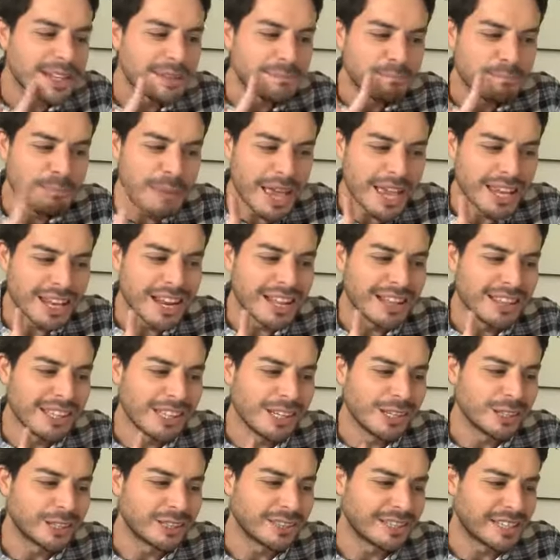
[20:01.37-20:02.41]
made a
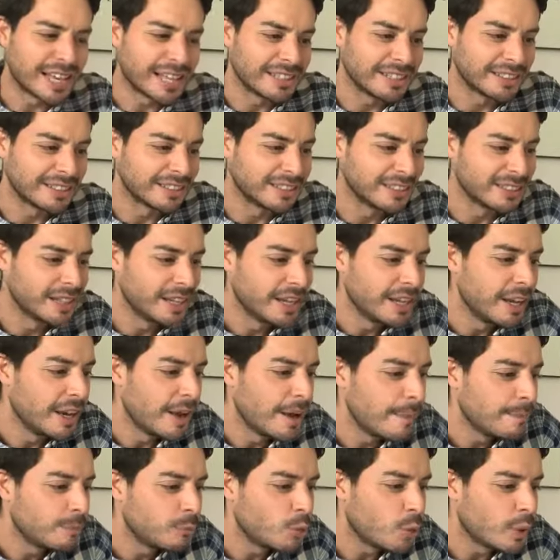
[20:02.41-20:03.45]
little sense.
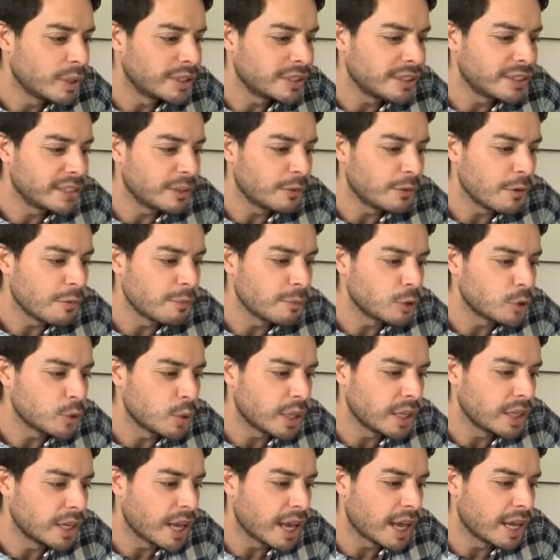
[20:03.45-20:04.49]
What's the difference
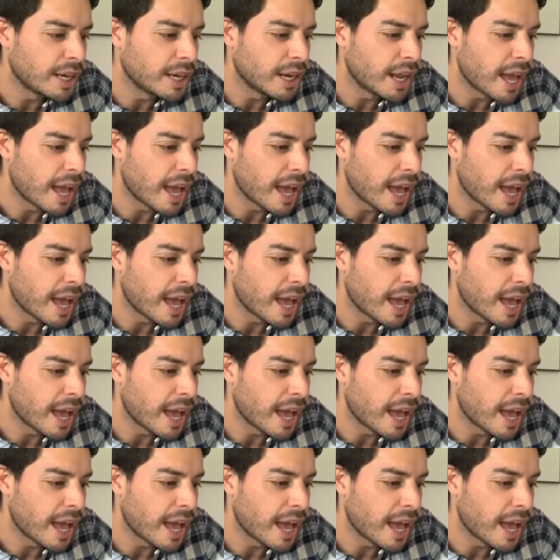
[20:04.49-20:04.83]
between an